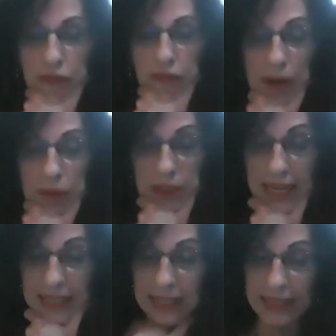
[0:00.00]
founded
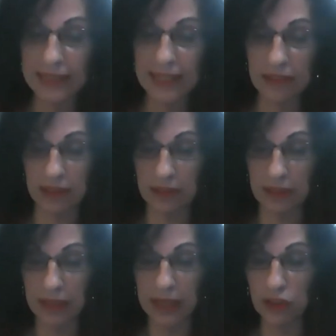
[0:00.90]
and edited
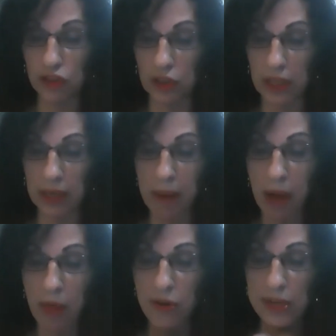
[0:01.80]
a
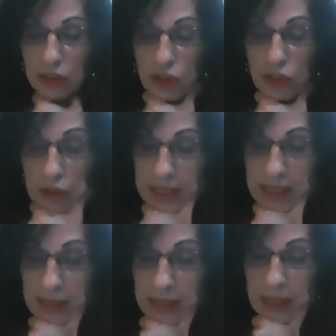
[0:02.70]
monthly journal